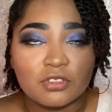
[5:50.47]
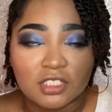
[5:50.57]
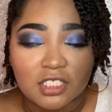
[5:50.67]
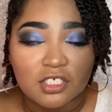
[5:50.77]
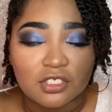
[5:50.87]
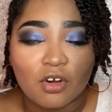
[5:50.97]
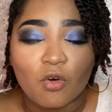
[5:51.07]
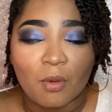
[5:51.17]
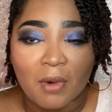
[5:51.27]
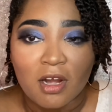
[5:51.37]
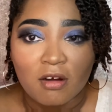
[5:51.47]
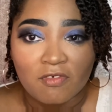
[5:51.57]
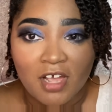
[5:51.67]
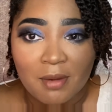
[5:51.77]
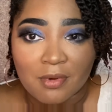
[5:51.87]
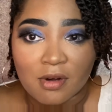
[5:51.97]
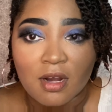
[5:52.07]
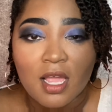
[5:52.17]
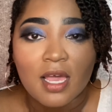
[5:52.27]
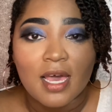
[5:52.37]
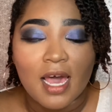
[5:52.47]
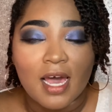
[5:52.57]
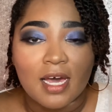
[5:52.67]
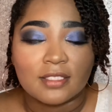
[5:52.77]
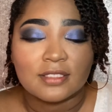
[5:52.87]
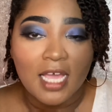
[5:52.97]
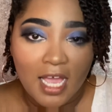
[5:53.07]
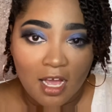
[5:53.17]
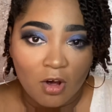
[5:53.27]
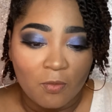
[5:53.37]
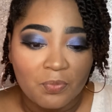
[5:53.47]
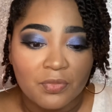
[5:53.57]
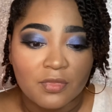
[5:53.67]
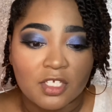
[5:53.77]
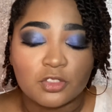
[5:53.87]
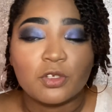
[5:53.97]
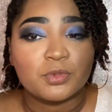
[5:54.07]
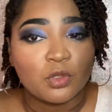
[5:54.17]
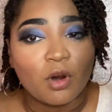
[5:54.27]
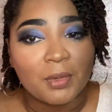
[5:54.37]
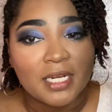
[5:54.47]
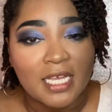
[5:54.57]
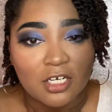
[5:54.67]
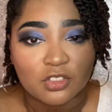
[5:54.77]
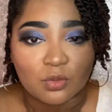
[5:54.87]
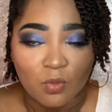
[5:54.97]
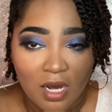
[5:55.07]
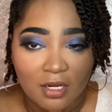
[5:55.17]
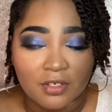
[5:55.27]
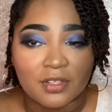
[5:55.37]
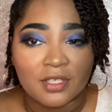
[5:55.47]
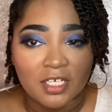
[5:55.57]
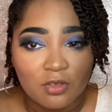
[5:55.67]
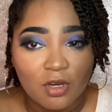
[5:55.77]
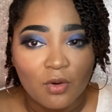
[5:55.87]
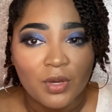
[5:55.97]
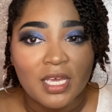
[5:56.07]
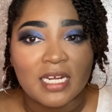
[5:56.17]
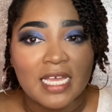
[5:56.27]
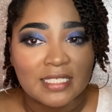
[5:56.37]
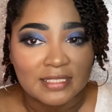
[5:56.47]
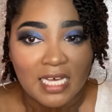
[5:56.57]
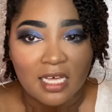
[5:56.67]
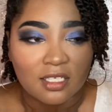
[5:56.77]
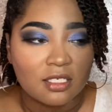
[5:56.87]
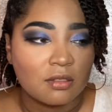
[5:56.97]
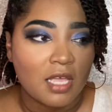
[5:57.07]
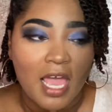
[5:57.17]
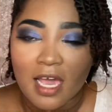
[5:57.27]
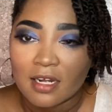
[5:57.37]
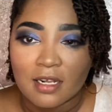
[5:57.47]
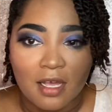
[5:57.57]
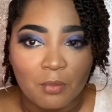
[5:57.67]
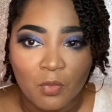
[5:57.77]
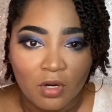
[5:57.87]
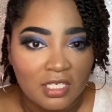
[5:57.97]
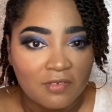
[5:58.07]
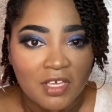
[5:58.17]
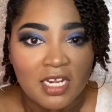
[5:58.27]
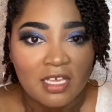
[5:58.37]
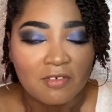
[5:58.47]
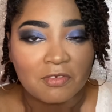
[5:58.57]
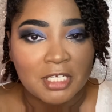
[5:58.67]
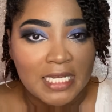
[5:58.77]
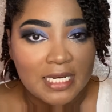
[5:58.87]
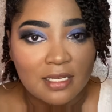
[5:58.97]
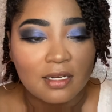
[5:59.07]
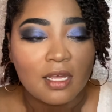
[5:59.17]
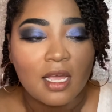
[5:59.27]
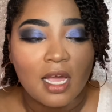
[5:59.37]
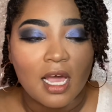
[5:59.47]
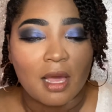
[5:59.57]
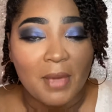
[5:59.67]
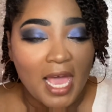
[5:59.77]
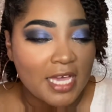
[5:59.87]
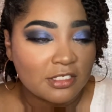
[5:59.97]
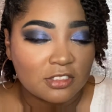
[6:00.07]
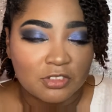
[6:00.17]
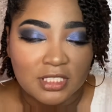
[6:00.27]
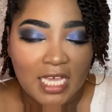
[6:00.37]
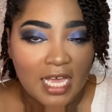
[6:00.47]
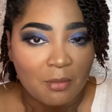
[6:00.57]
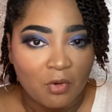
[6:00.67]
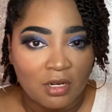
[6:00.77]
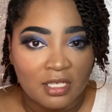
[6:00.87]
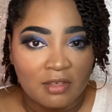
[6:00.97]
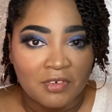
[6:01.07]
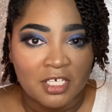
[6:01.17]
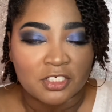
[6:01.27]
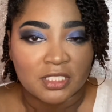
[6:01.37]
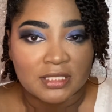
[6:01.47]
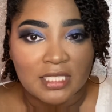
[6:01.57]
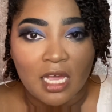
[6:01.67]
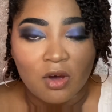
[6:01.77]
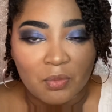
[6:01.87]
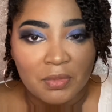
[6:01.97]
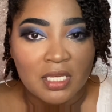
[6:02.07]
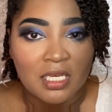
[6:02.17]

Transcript: t-shirt or microfiber towel to absorb any extra water. Then you go in and style it. Add more leave-in if needed. I usually add more leave-in just to help me